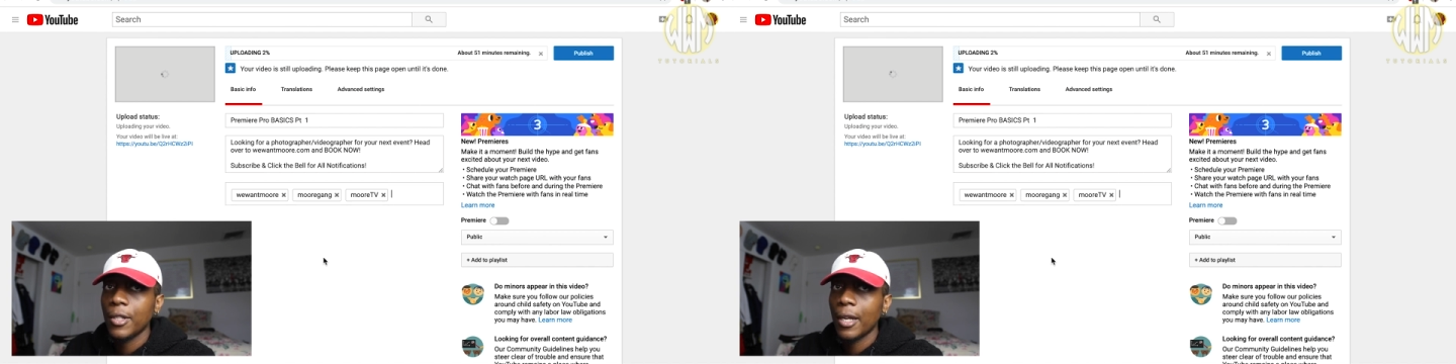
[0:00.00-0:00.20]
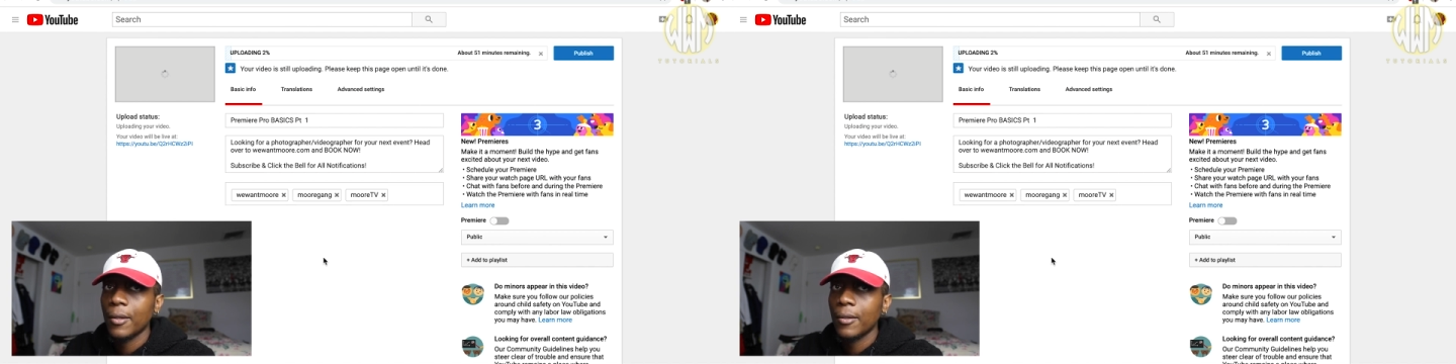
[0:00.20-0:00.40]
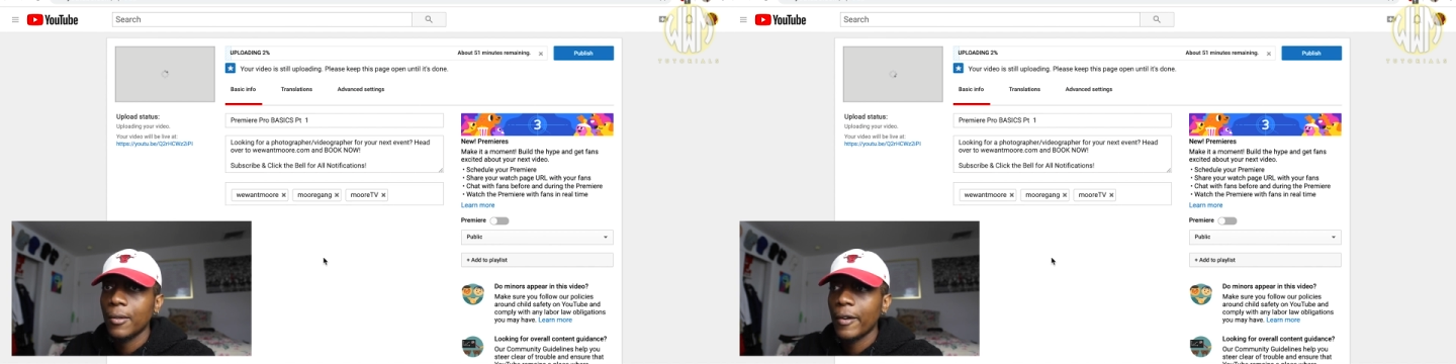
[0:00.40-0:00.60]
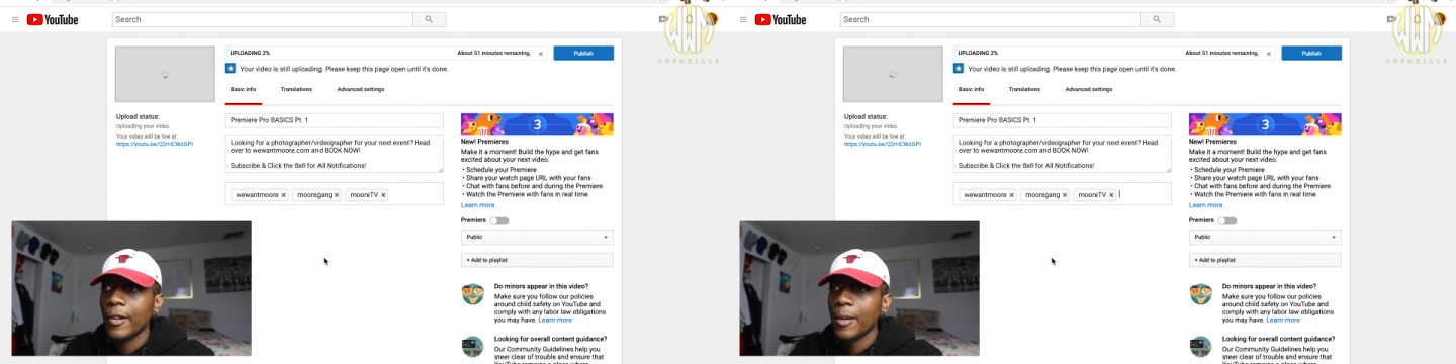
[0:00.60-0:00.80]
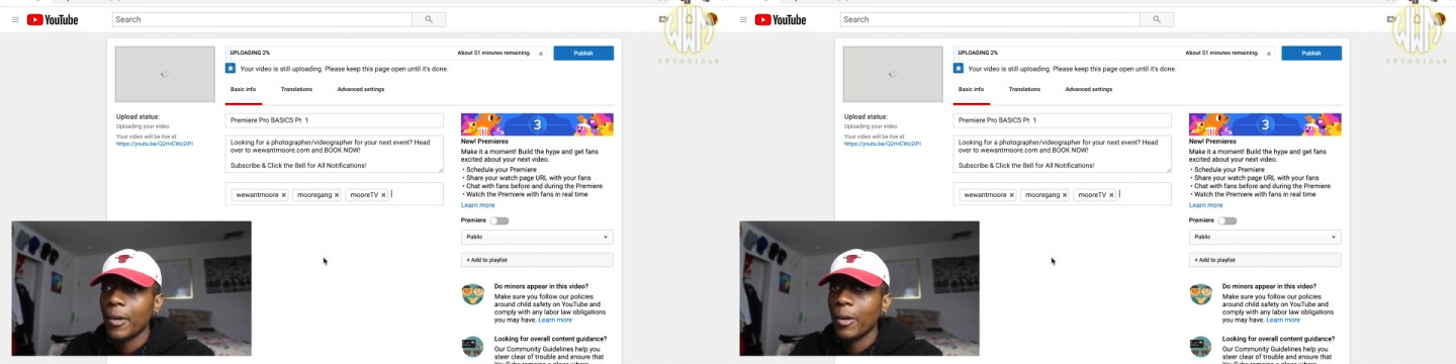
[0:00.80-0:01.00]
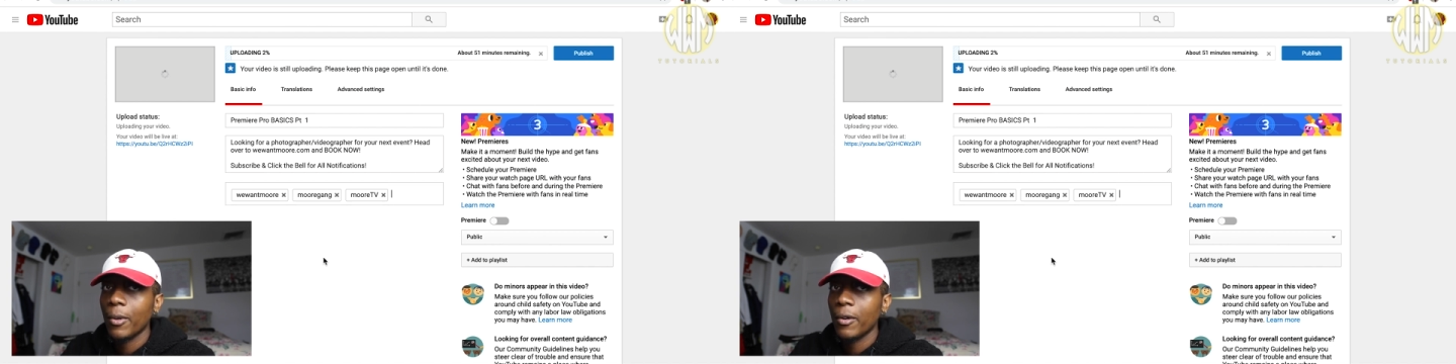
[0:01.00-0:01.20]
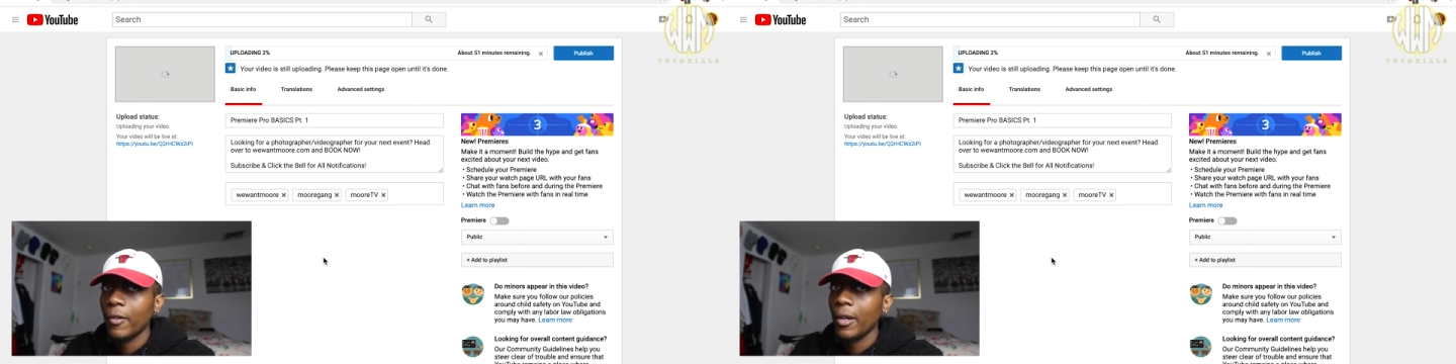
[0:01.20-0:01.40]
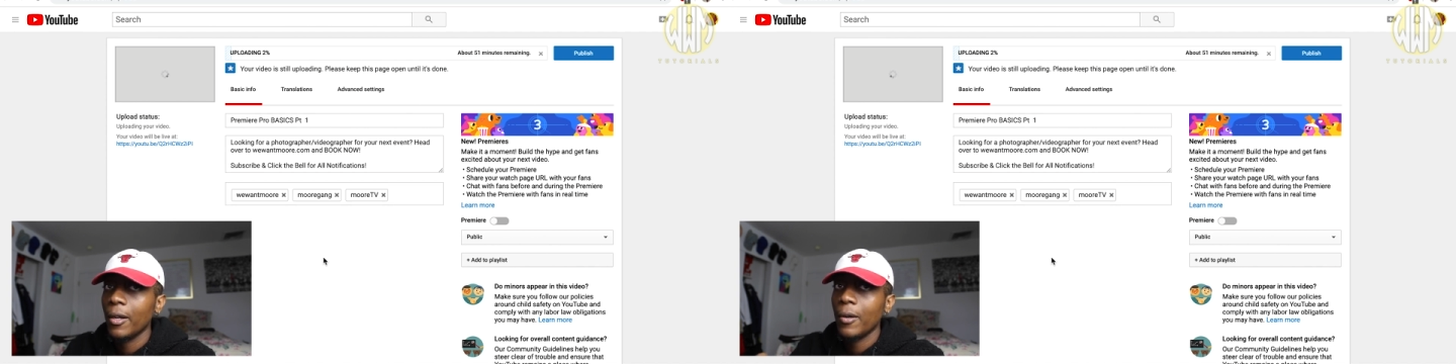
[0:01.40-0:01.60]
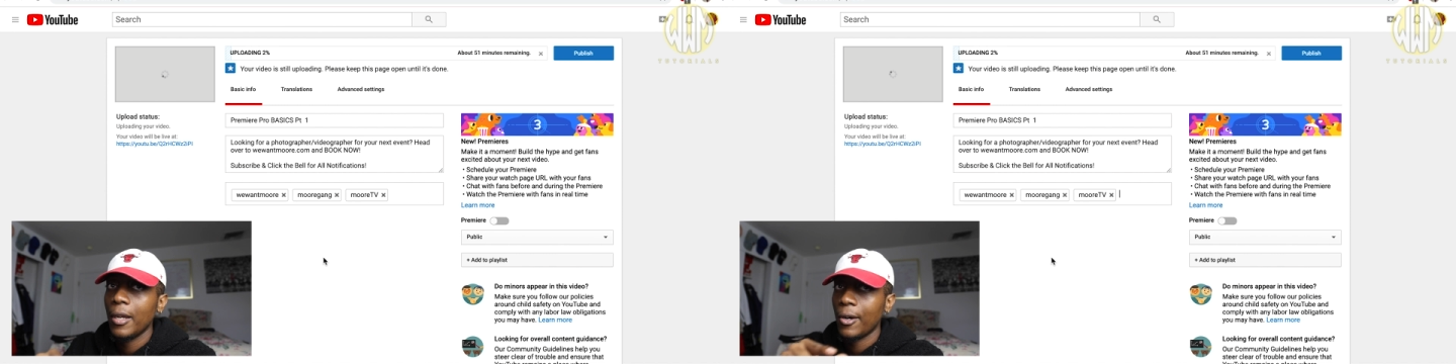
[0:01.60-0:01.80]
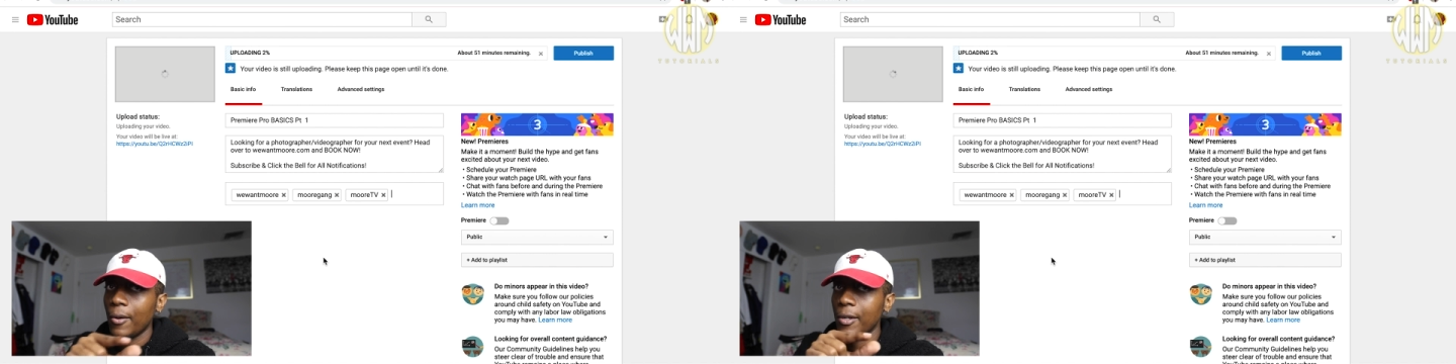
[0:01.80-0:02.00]
channel, every time I upload a video,
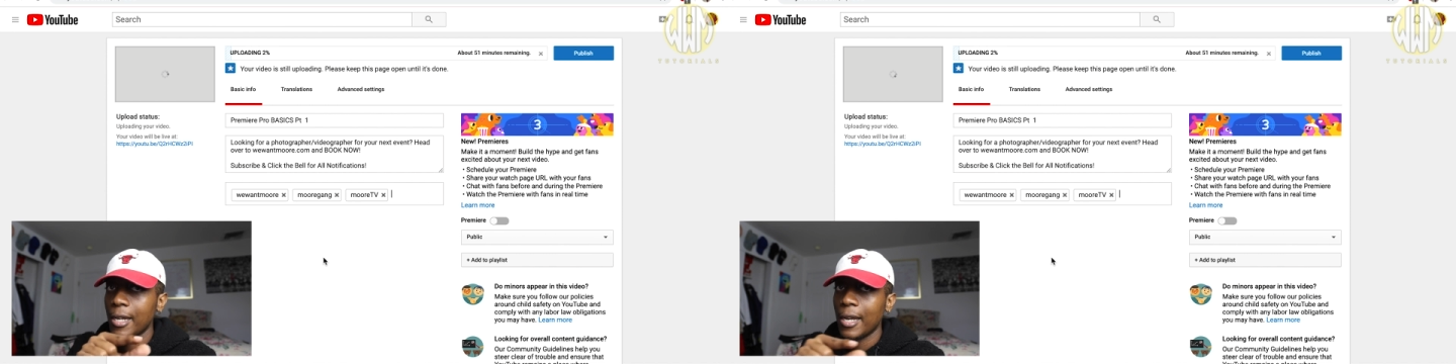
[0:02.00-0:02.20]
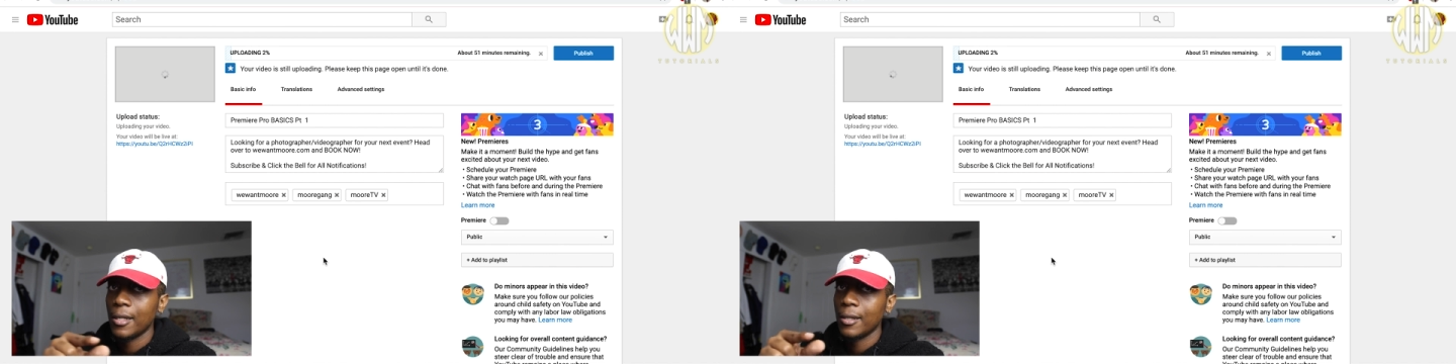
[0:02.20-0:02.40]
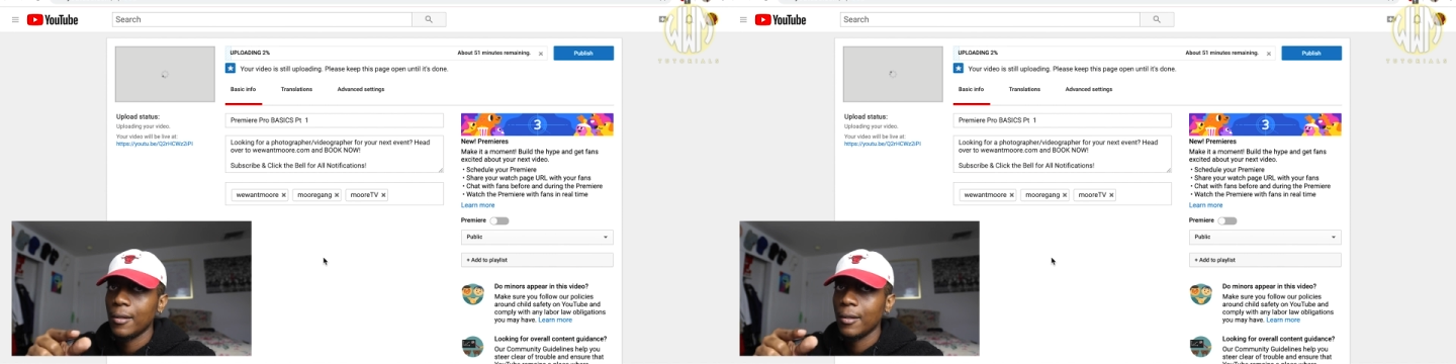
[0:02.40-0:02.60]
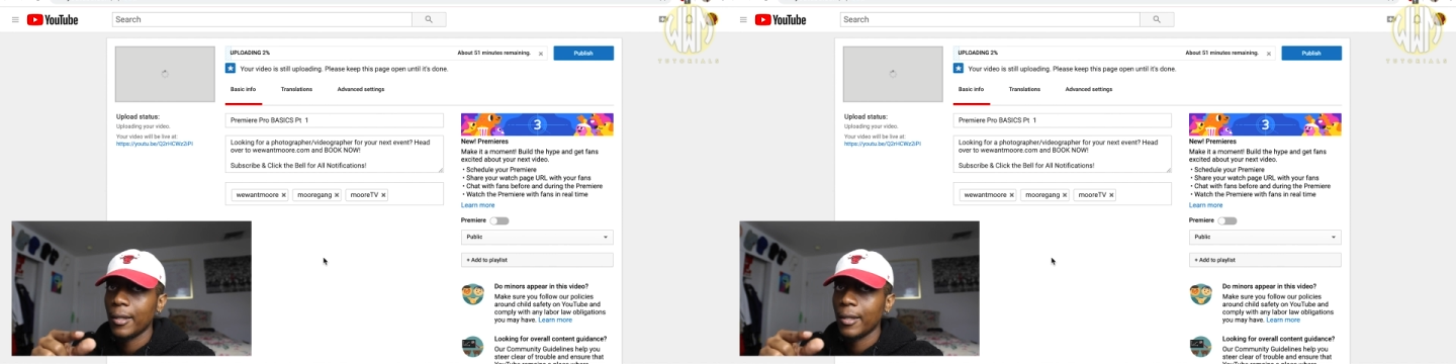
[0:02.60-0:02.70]
it always has